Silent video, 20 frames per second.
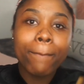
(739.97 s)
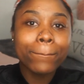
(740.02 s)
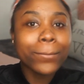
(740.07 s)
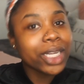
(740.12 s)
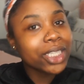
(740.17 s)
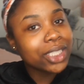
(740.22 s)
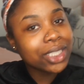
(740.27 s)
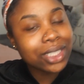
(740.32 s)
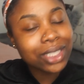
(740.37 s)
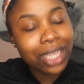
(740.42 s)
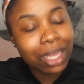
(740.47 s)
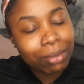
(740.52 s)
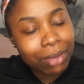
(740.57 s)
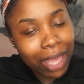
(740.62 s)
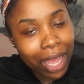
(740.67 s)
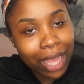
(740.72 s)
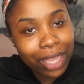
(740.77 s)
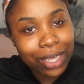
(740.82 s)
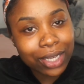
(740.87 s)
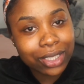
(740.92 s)
but just tell me
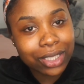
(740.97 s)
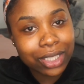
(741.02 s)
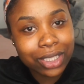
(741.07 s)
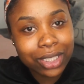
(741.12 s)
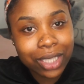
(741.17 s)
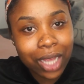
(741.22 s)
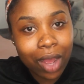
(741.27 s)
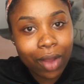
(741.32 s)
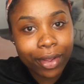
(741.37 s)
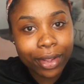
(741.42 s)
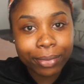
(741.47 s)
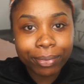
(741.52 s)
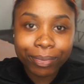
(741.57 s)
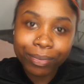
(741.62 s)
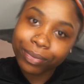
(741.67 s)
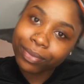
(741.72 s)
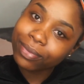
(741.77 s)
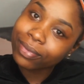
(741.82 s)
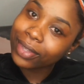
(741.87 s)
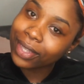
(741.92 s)
how yours is going
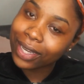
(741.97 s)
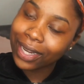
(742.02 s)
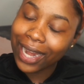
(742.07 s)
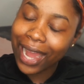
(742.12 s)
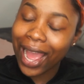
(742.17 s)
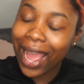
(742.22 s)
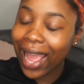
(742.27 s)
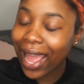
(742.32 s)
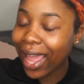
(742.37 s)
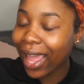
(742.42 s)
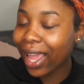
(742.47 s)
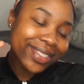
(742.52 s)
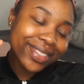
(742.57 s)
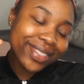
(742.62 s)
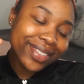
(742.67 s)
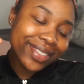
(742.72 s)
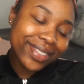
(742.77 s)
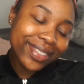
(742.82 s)
night